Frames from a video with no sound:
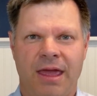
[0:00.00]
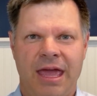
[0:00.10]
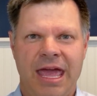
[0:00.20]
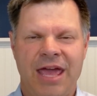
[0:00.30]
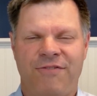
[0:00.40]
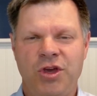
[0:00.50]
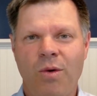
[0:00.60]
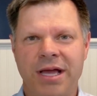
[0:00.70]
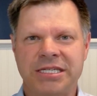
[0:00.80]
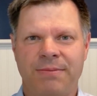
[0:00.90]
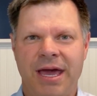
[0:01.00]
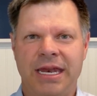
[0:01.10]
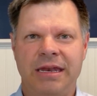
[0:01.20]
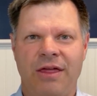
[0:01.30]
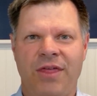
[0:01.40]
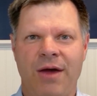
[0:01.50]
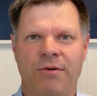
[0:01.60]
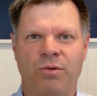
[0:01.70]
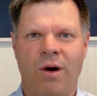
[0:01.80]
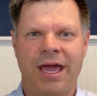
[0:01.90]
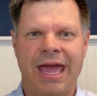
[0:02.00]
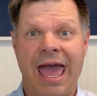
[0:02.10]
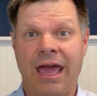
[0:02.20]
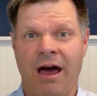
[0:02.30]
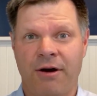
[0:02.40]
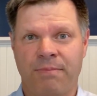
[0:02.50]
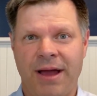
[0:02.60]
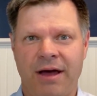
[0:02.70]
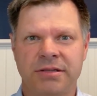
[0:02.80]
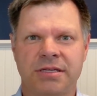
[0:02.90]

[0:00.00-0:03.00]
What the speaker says: If you estimated they would weigh 800 pounds,